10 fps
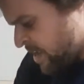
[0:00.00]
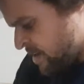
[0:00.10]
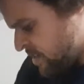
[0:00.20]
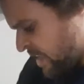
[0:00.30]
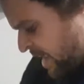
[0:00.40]

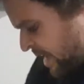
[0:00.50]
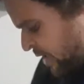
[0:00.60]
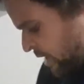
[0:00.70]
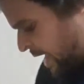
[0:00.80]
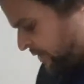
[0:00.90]
Just a
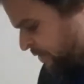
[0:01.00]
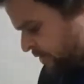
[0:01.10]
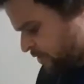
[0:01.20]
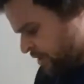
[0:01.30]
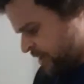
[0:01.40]
little handful
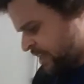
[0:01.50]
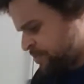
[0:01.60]
of onion is